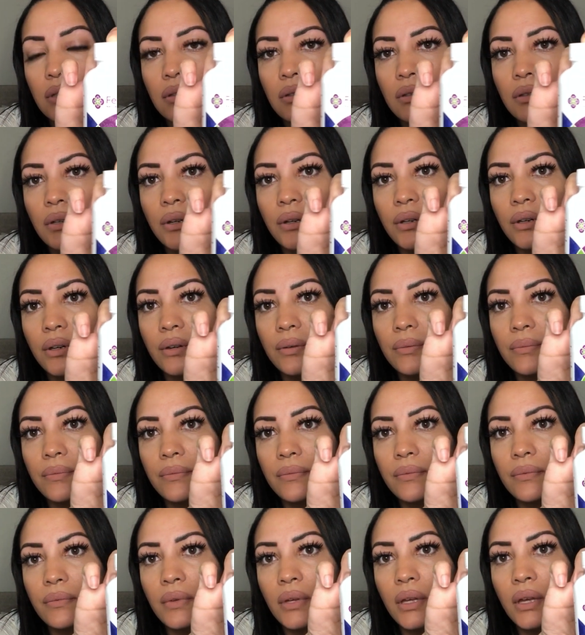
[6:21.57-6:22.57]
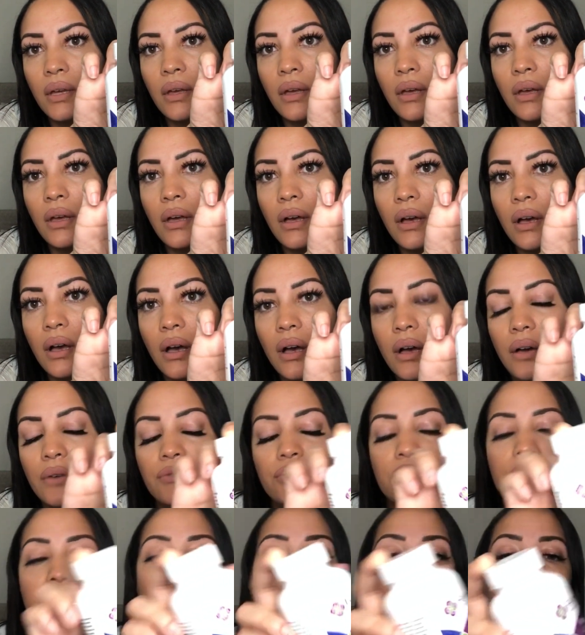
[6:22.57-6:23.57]
There you go.
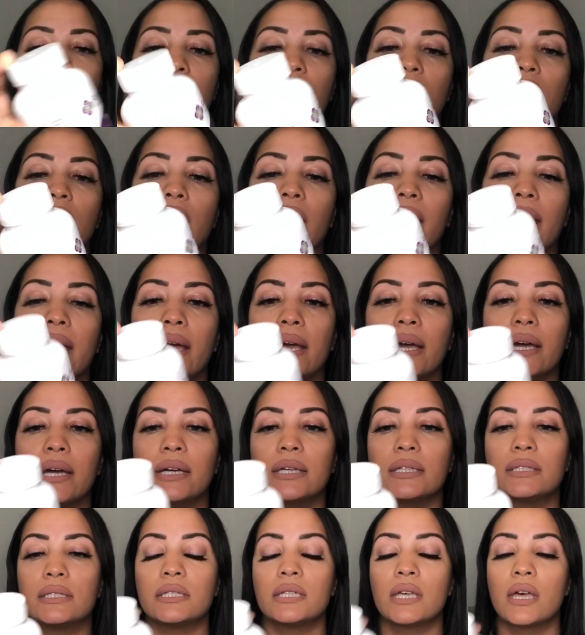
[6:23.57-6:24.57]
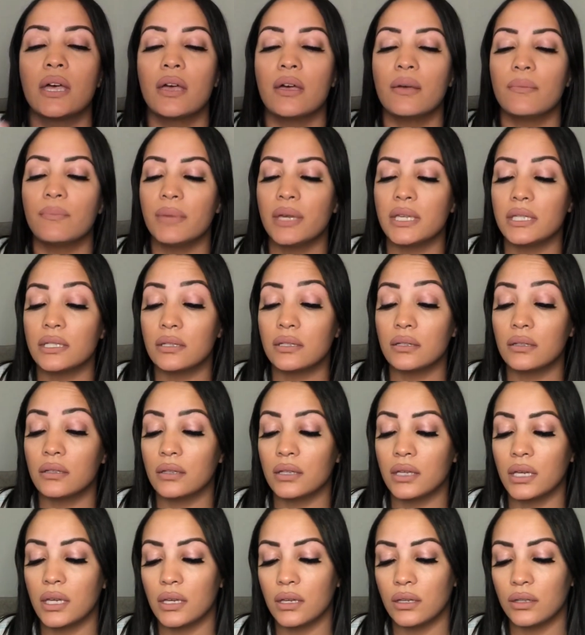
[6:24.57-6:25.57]
Fertilica. And
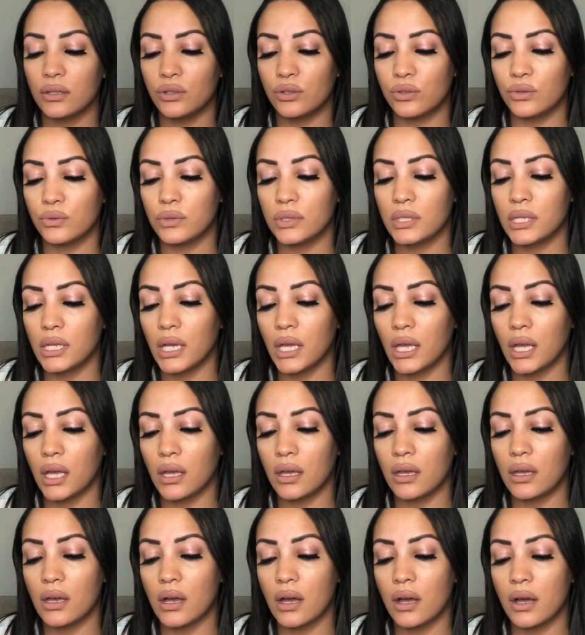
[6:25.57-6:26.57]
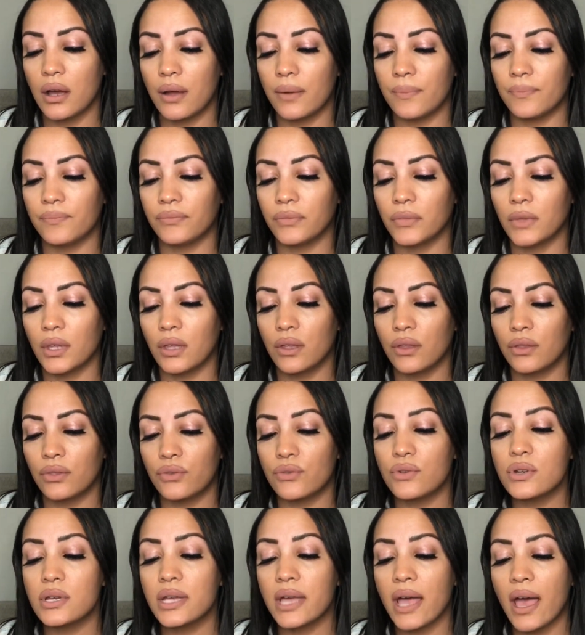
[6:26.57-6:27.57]
basically, you take
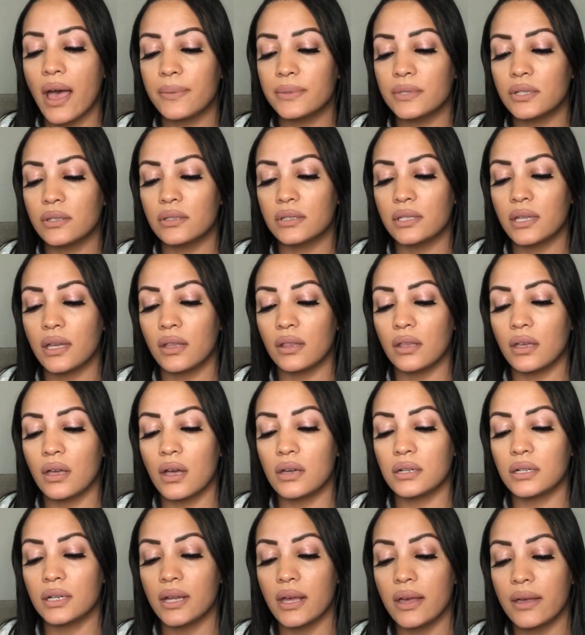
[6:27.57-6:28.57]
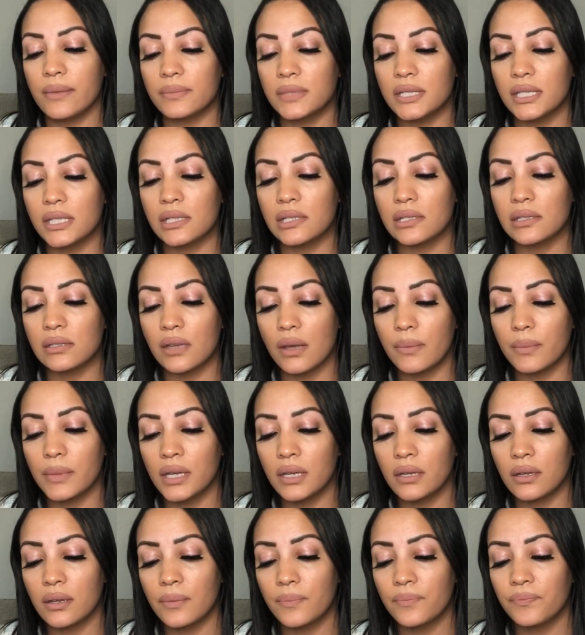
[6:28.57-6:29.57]
3 capsules daily on an empty
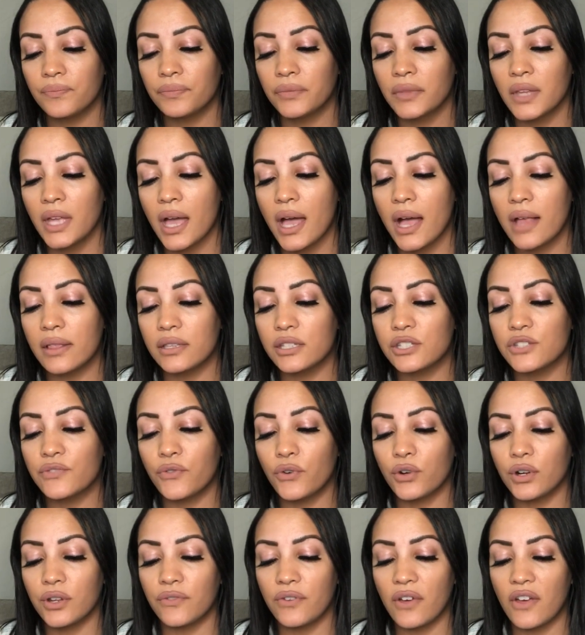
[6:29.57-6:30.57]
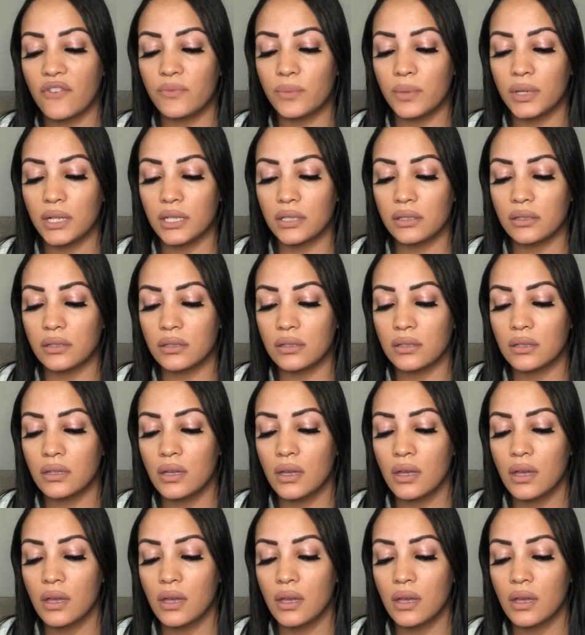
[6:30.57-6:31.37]
stomach, at least 45 minutes